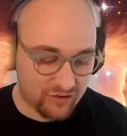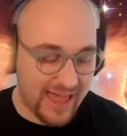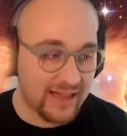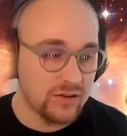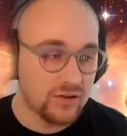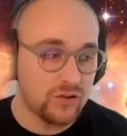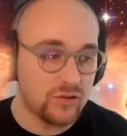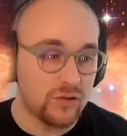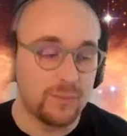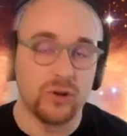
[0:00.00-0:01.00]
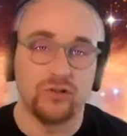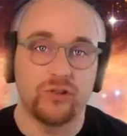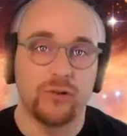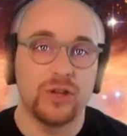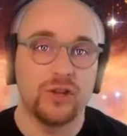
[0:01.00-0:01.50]
\n to push
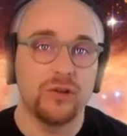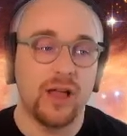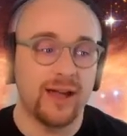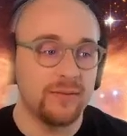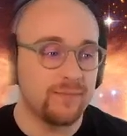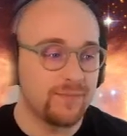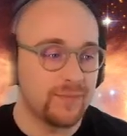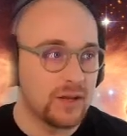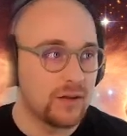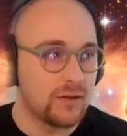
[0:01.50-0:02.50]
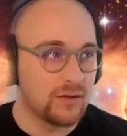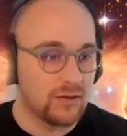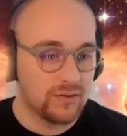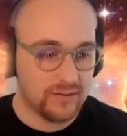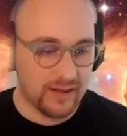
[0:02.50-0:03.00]
to a new line.
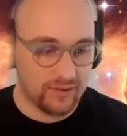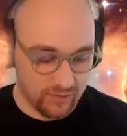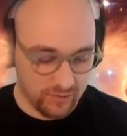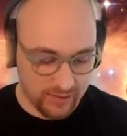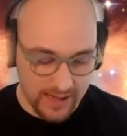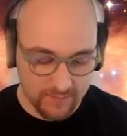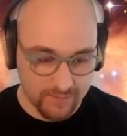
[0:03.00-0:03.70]
So let's do that.